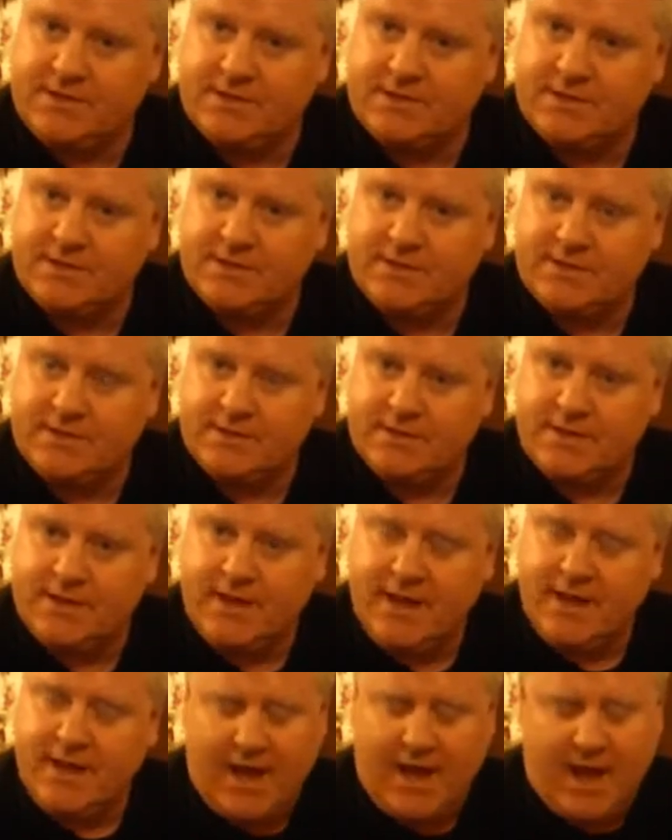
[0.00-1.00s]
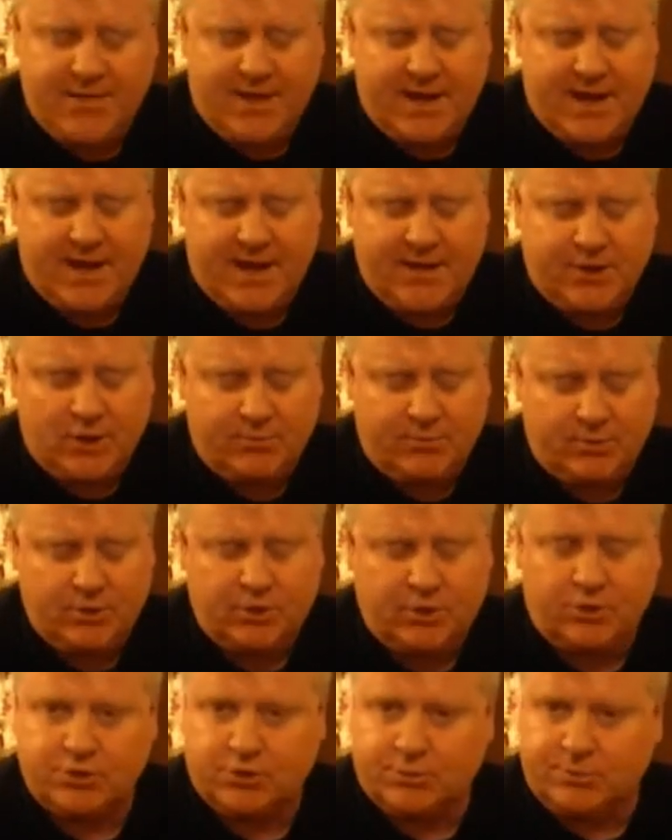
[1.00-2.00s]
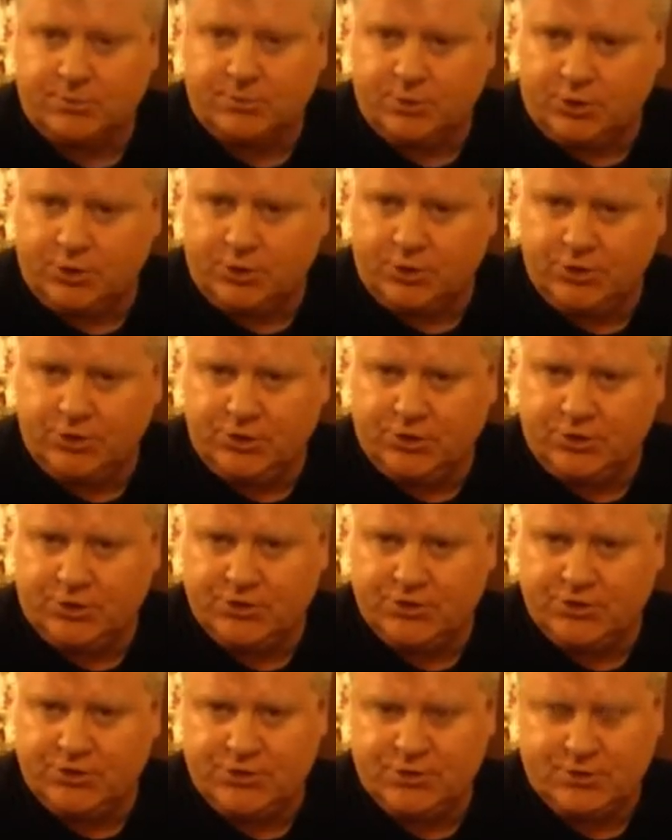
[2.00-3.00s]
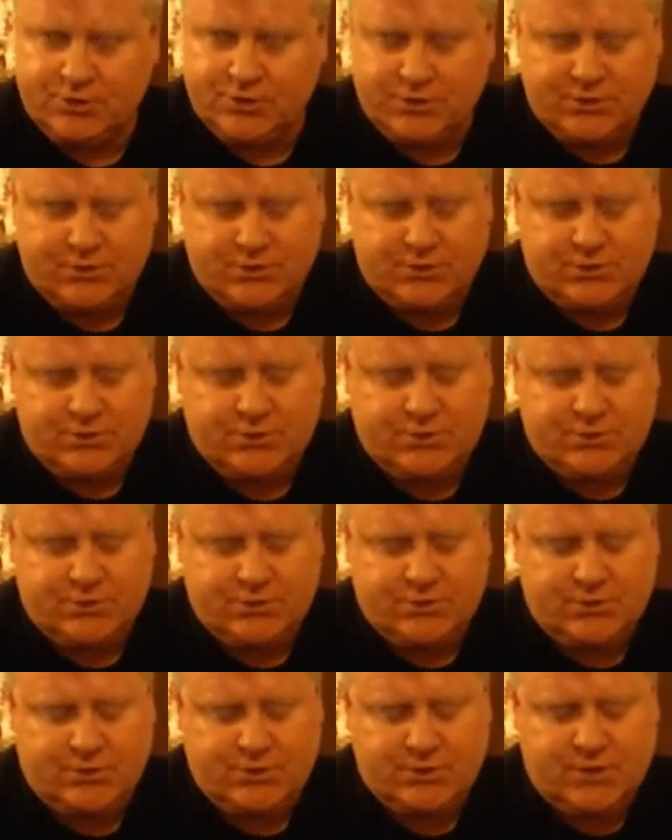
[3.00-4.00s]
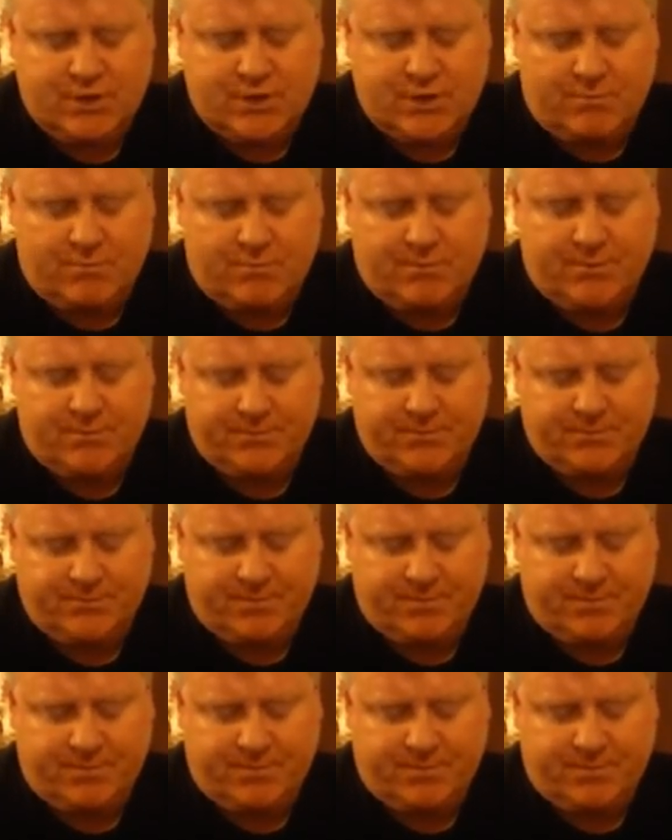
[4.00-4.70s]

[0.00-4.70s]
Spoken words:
it, and then I double undercut to the top.